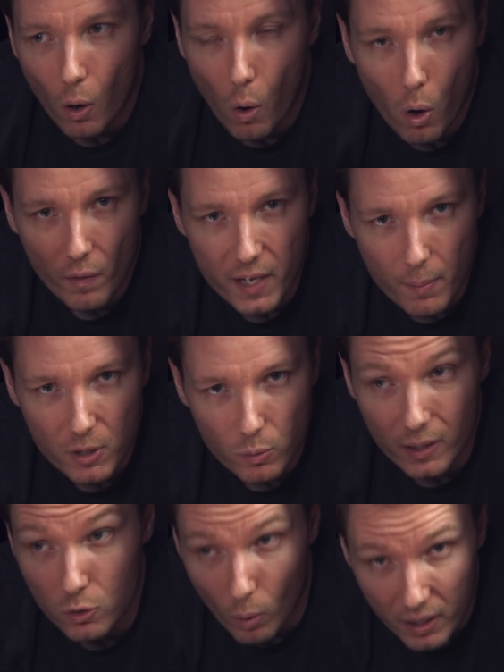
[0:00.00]
all the in
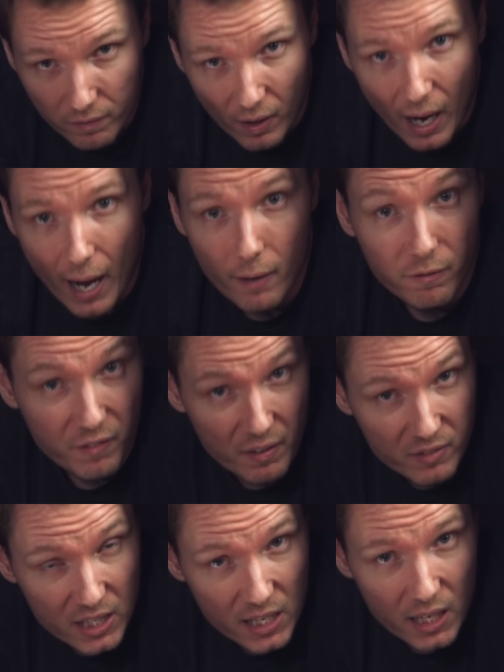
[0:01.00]
between 25,
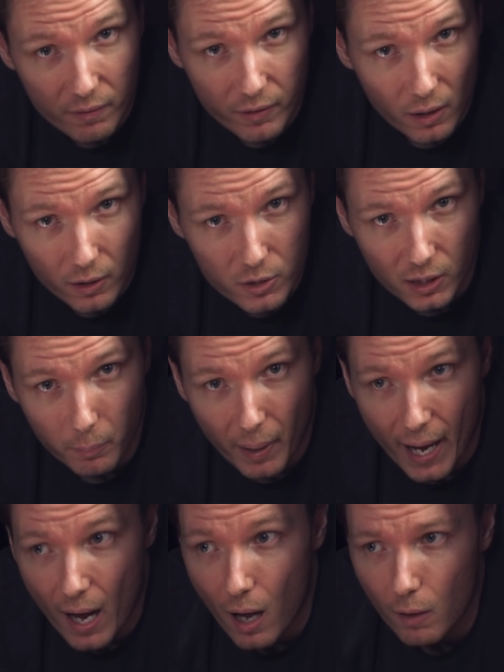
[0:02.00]
50 if you're using
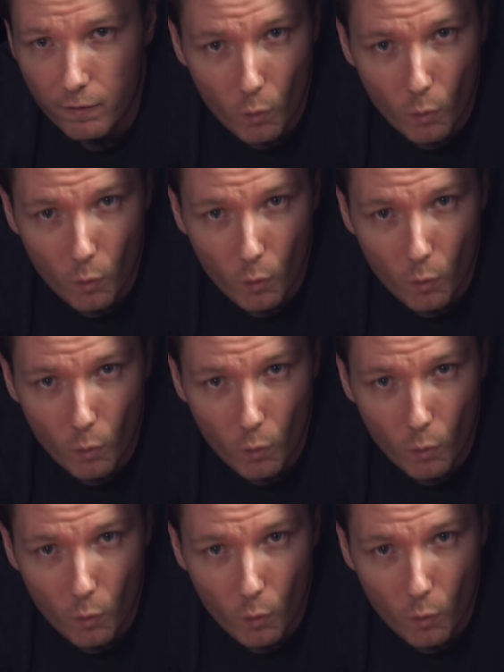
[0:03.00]
PAL,